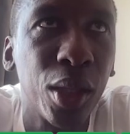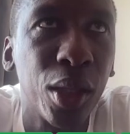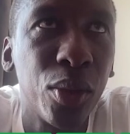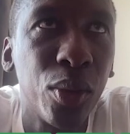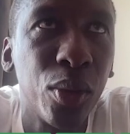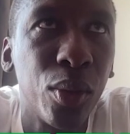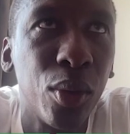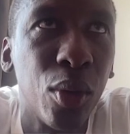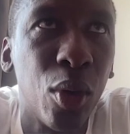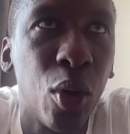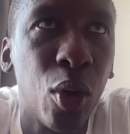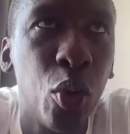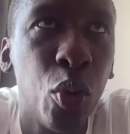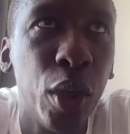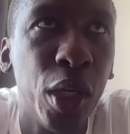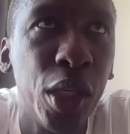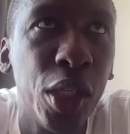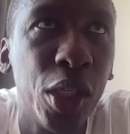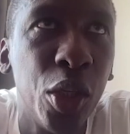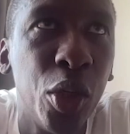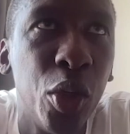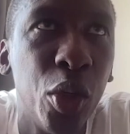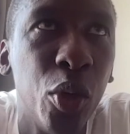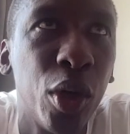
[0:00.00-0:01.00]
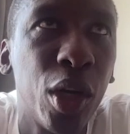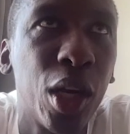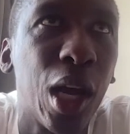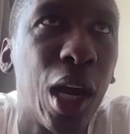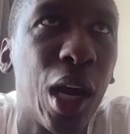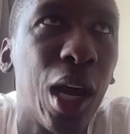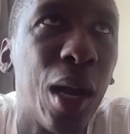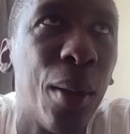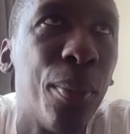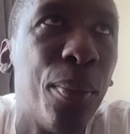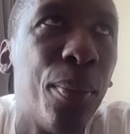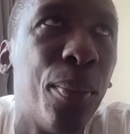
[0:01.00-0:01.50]
that to always
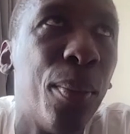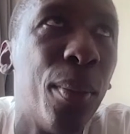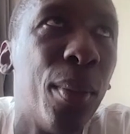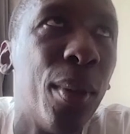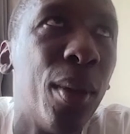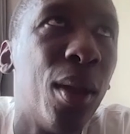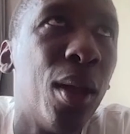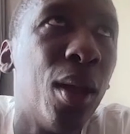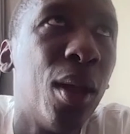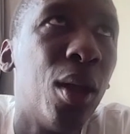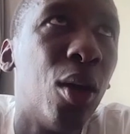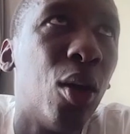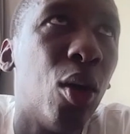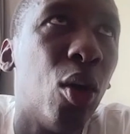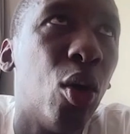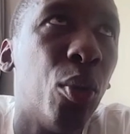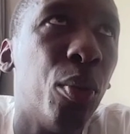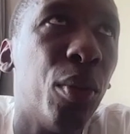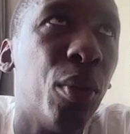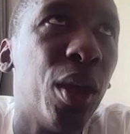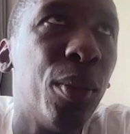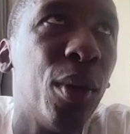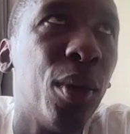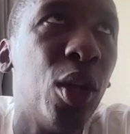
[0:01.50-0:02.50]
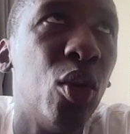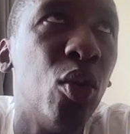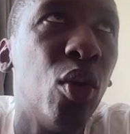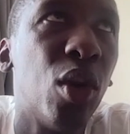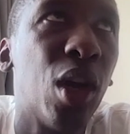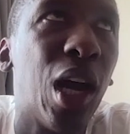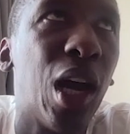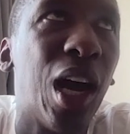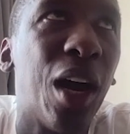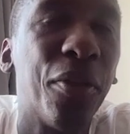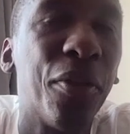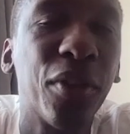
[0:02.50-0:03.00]
look up or maybe
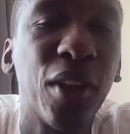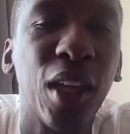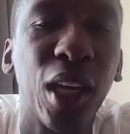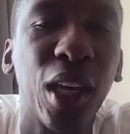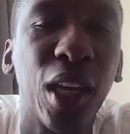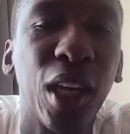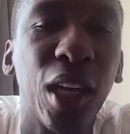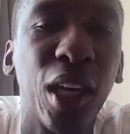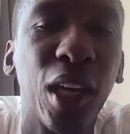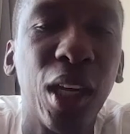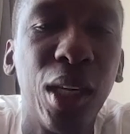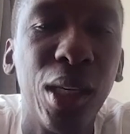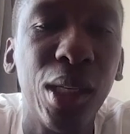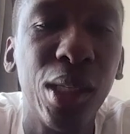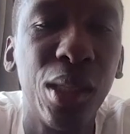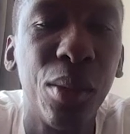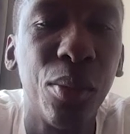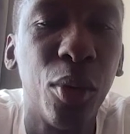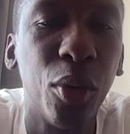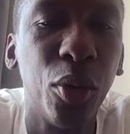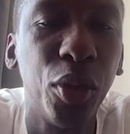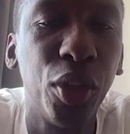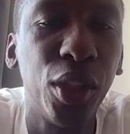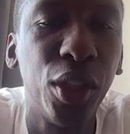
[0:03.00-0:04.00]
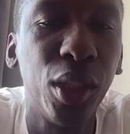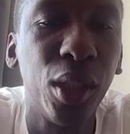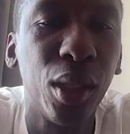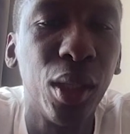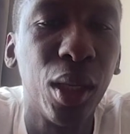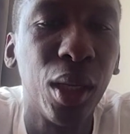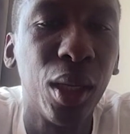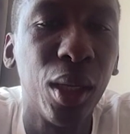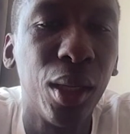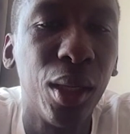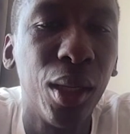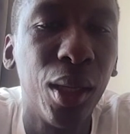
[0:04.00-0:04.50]
look after his emotion.
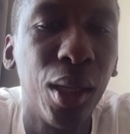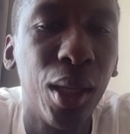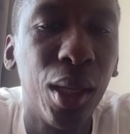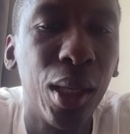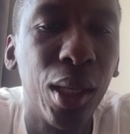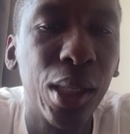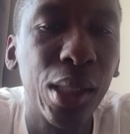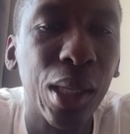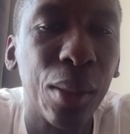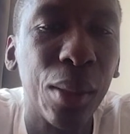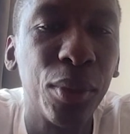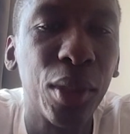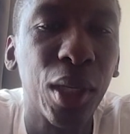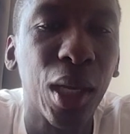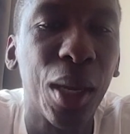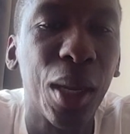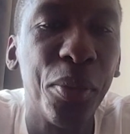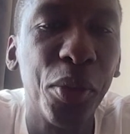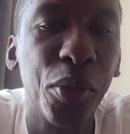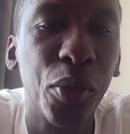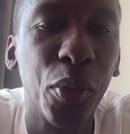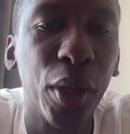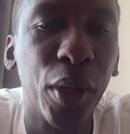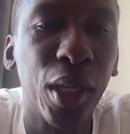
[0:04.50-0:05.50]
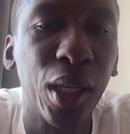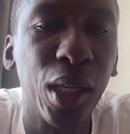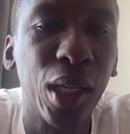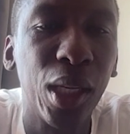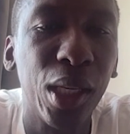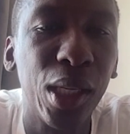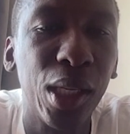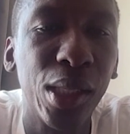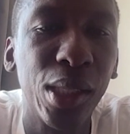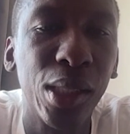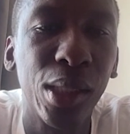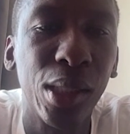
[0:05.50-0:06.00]
And sometimes when
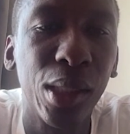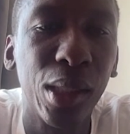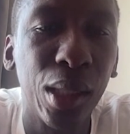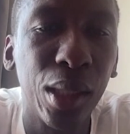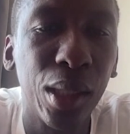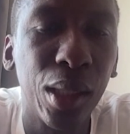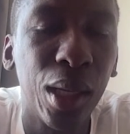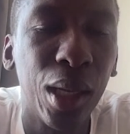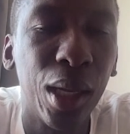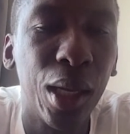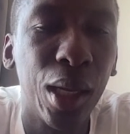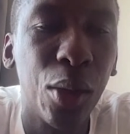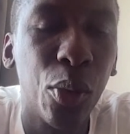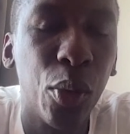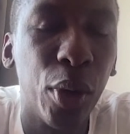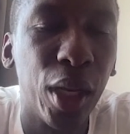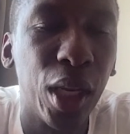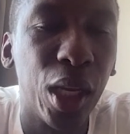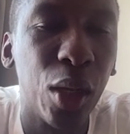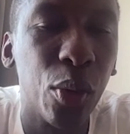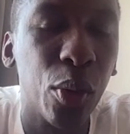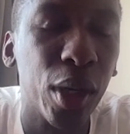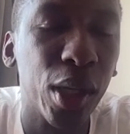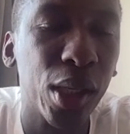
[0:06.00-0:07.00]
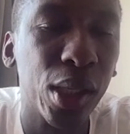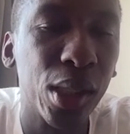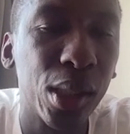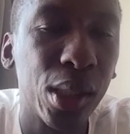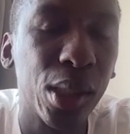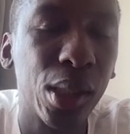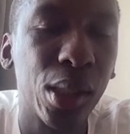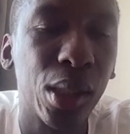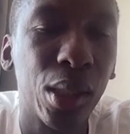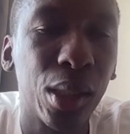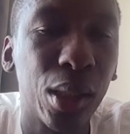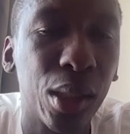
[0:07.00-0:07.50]
he
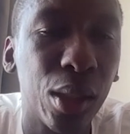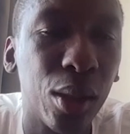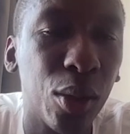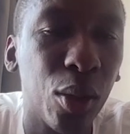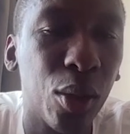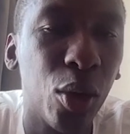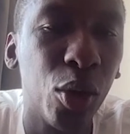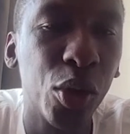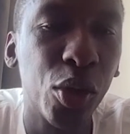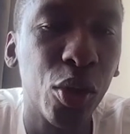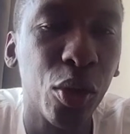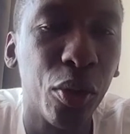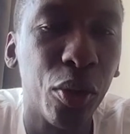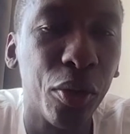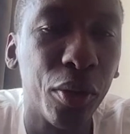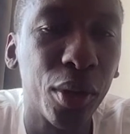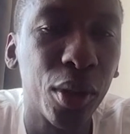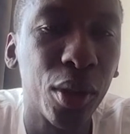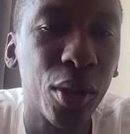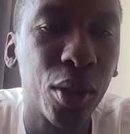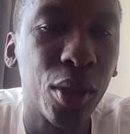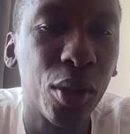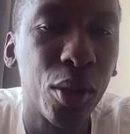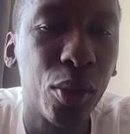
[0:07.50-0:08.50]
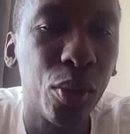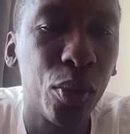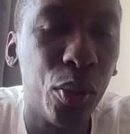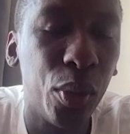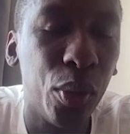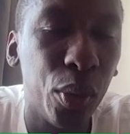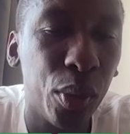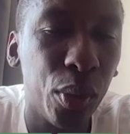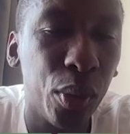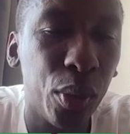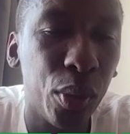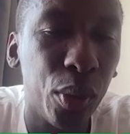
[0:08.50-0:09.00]
was also,
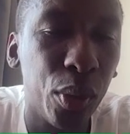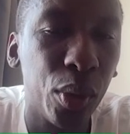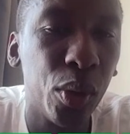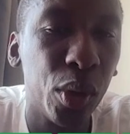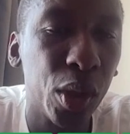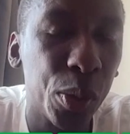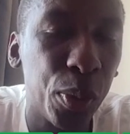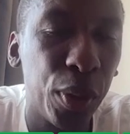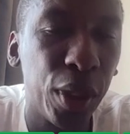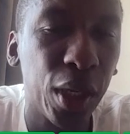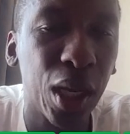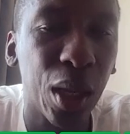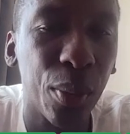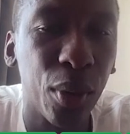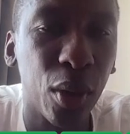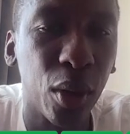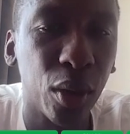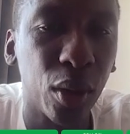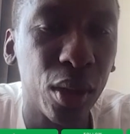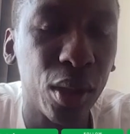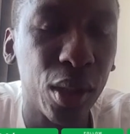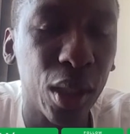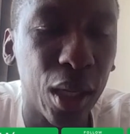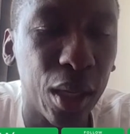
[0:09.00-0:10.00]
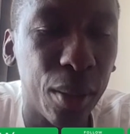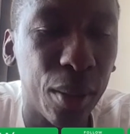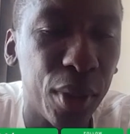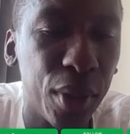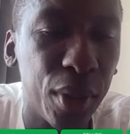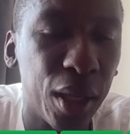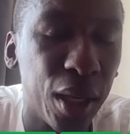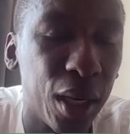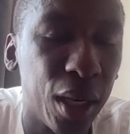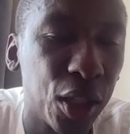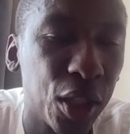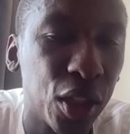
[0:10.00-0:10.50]
we speak about the
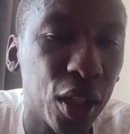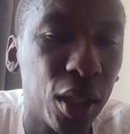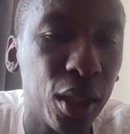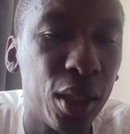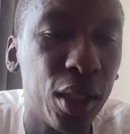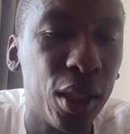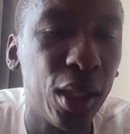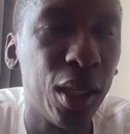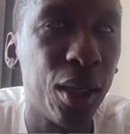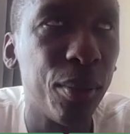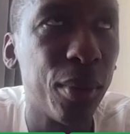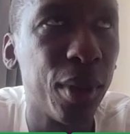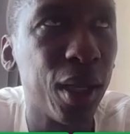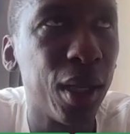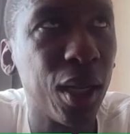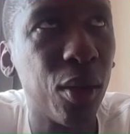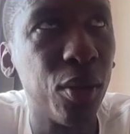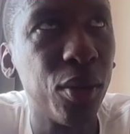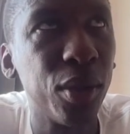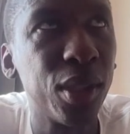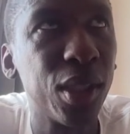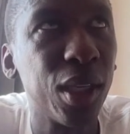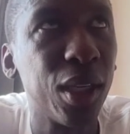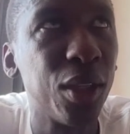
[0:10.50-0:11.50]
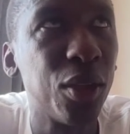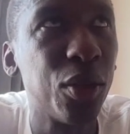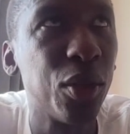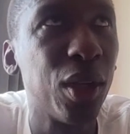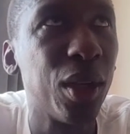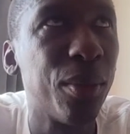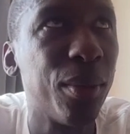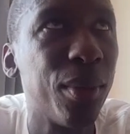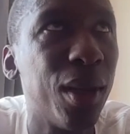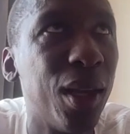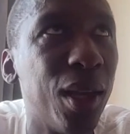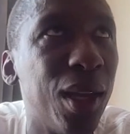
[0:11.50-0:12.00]
national team, and I will say to
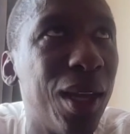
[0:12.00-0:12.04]
him,